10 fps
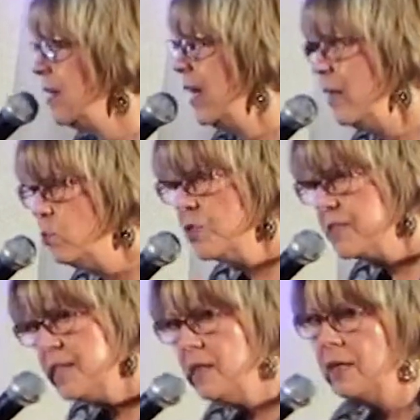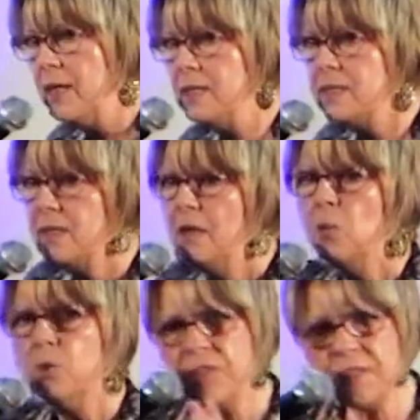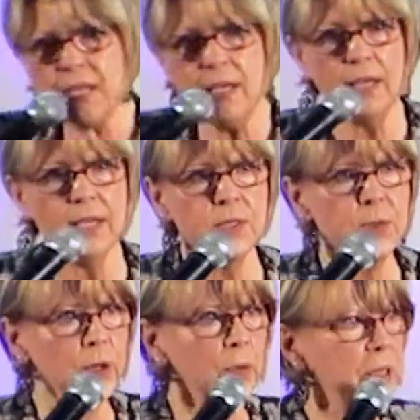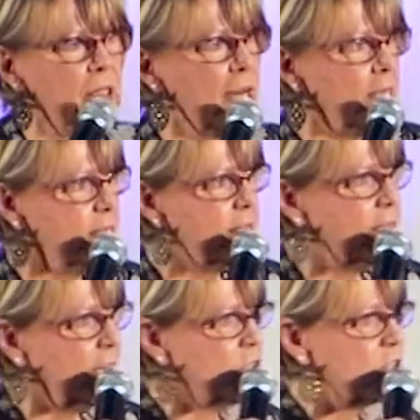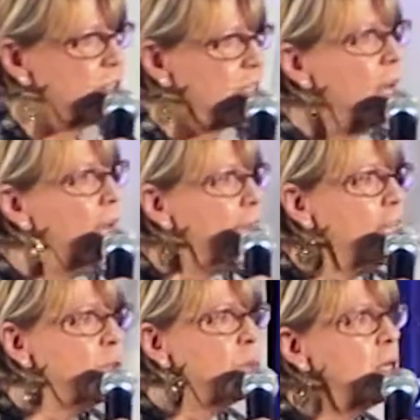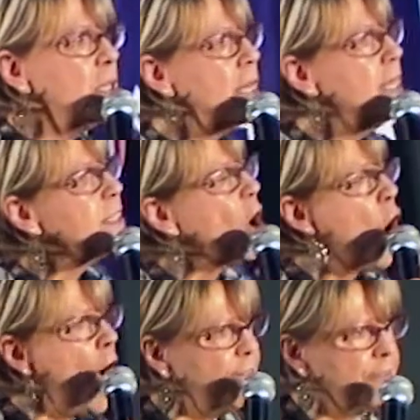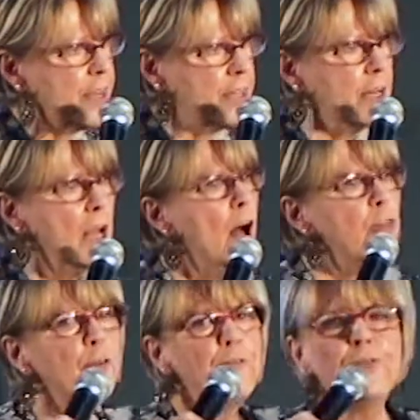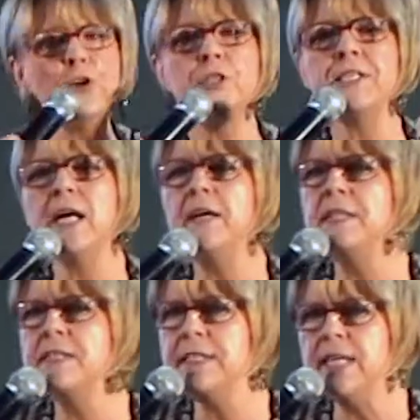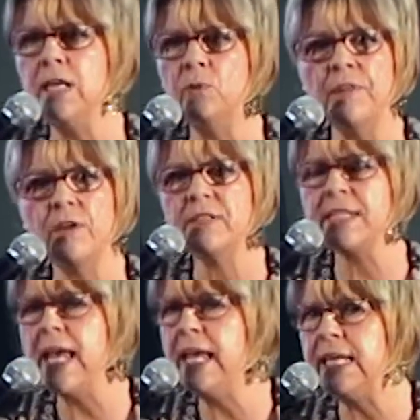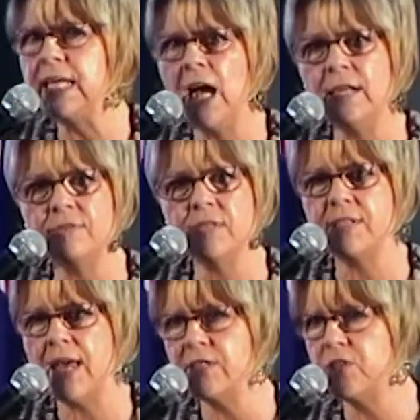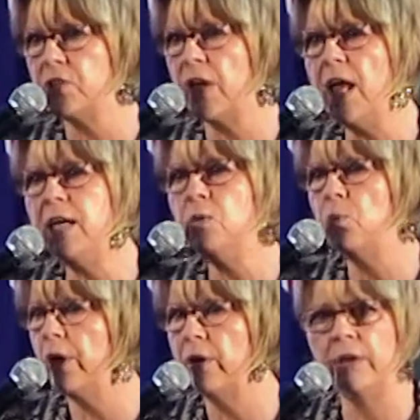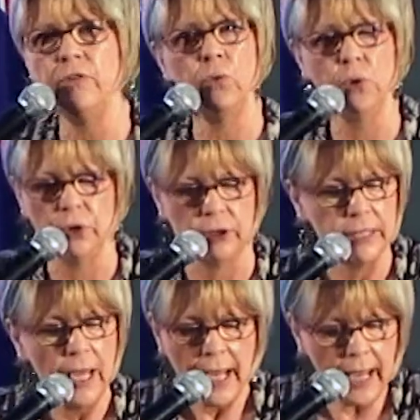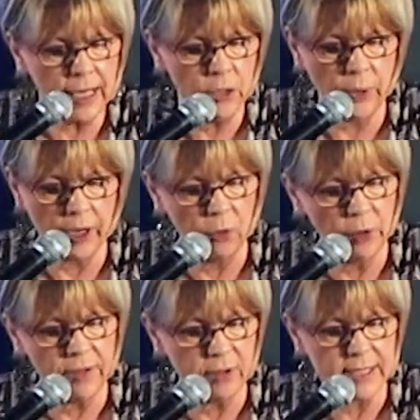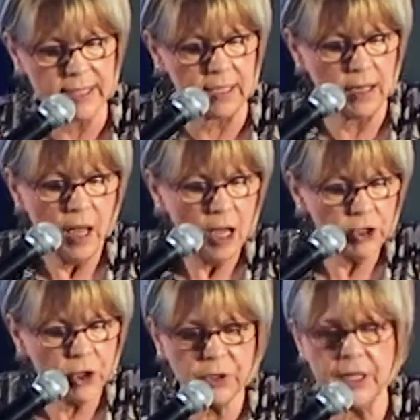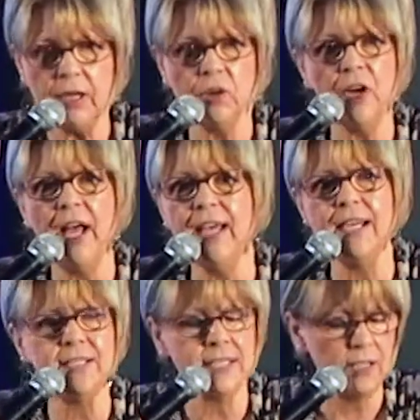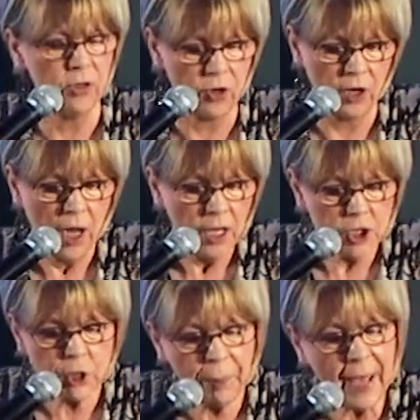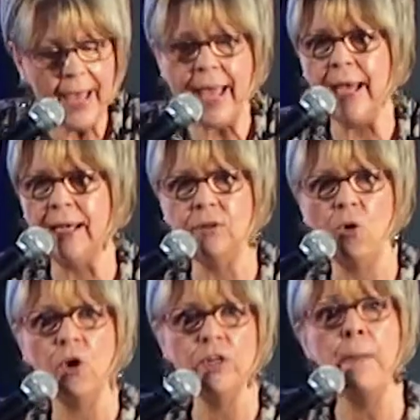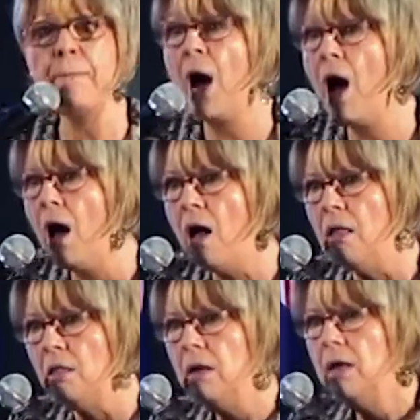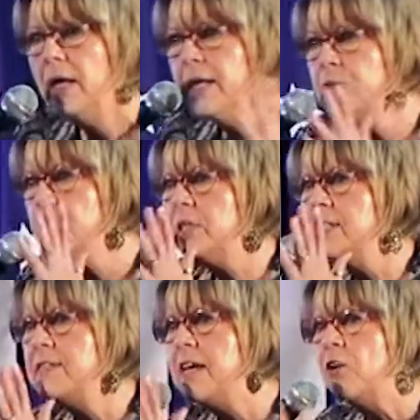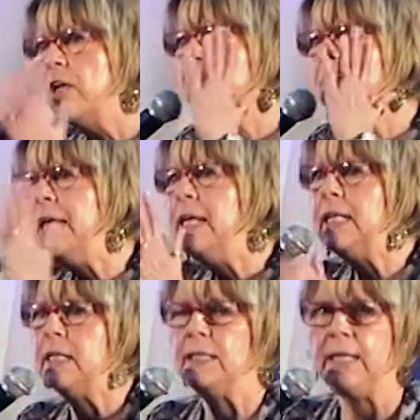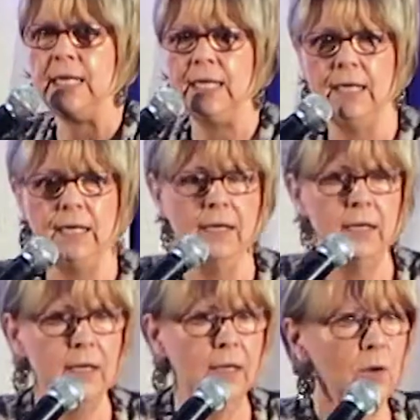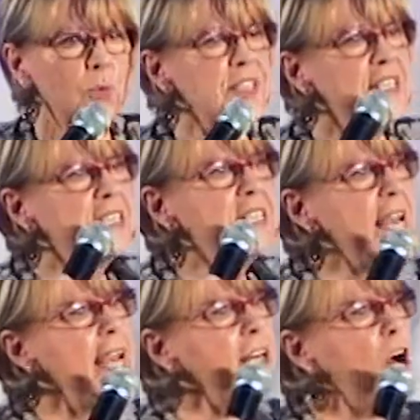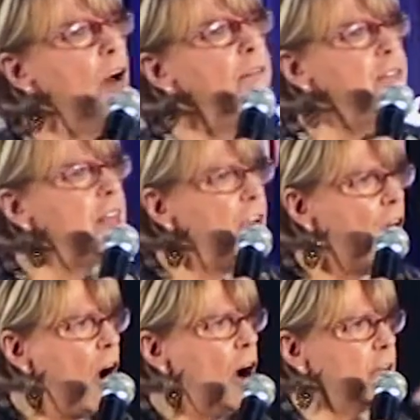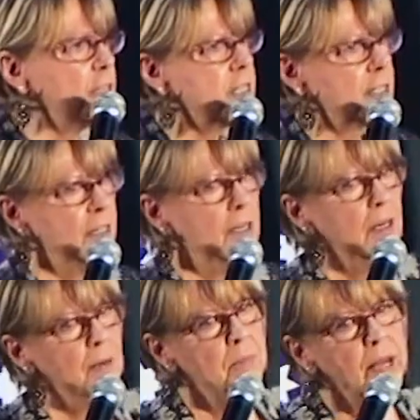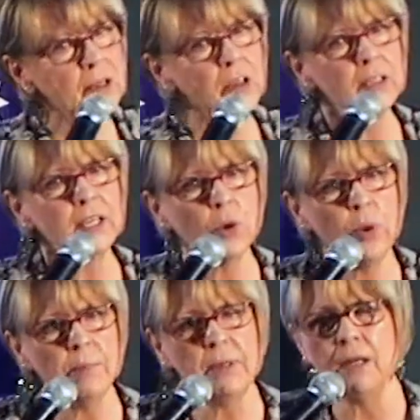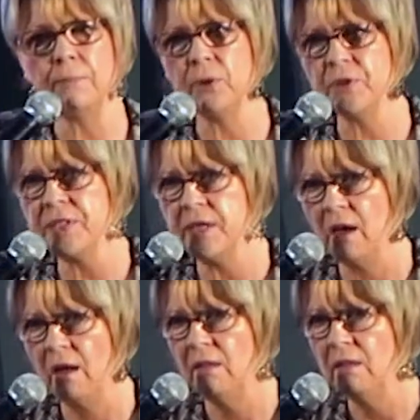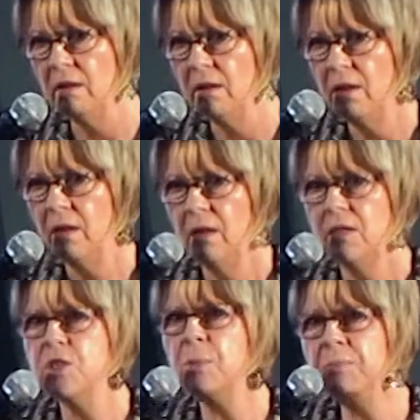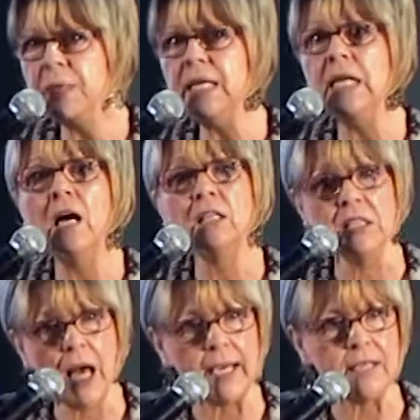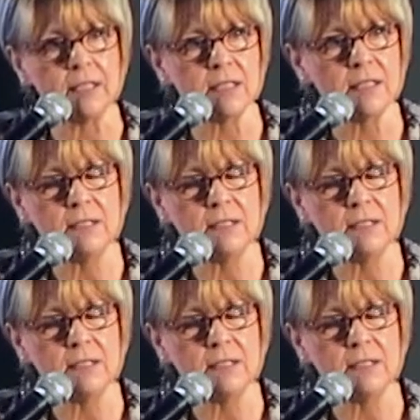And we're seeing it. We're seeing Israel be a light to the nations. Israel is often the first on the scene when there is any kind of disaster anywhere in the world, anywhere, whether it's in Turkey or Haiti or Japan or Nepal. Israel is there immediately with state-of-the-art medical equipment and personnel to be a light,